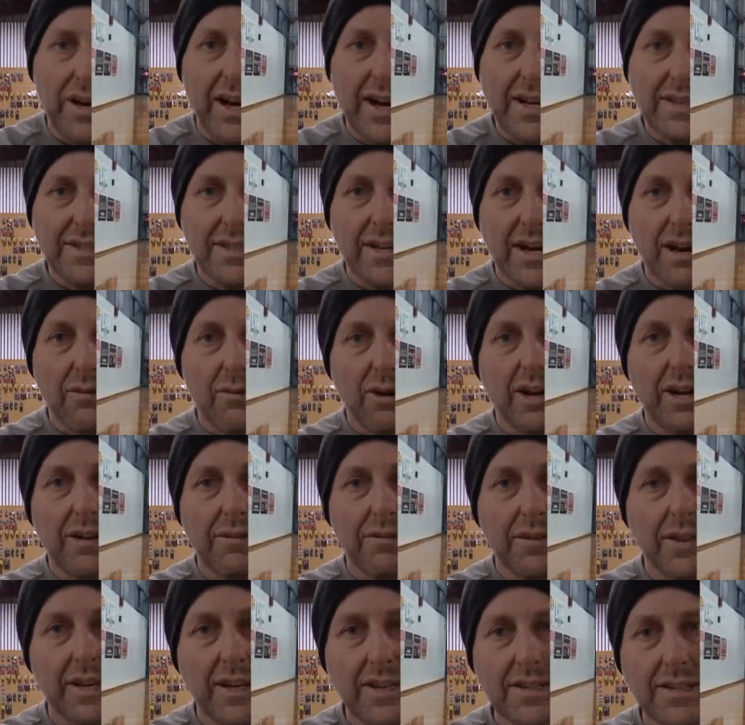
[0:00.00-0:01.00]
days to get ready
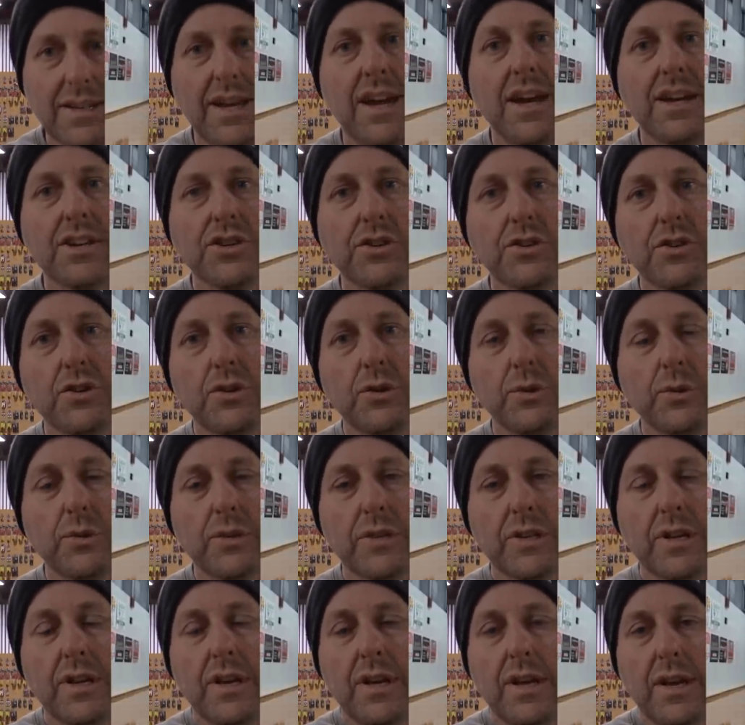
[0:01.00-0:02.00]
for these
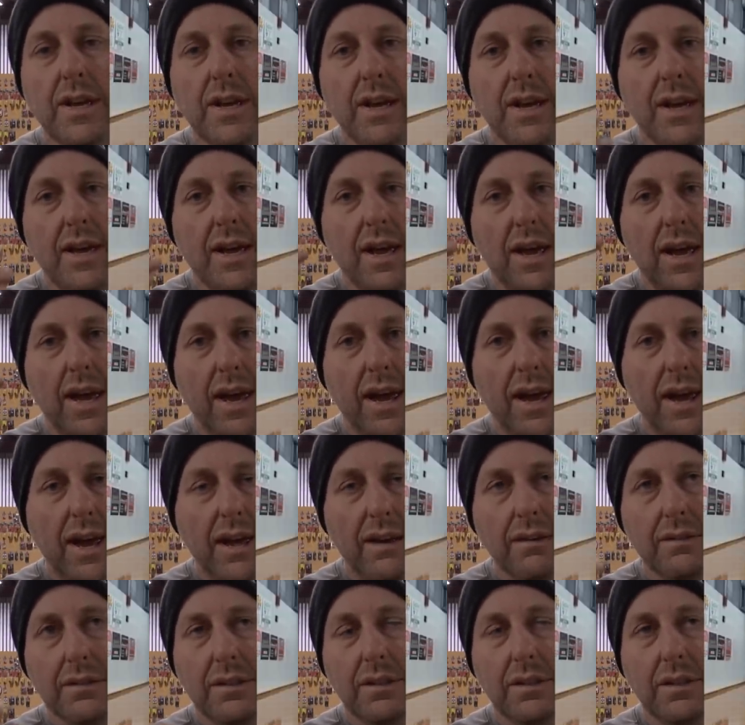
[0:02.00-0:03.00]
nationals.
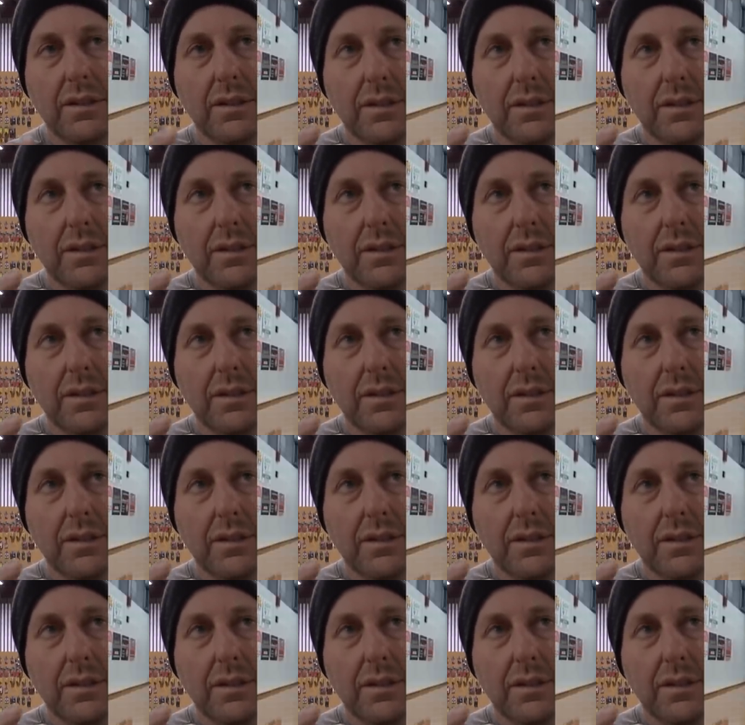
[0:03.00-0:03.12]
4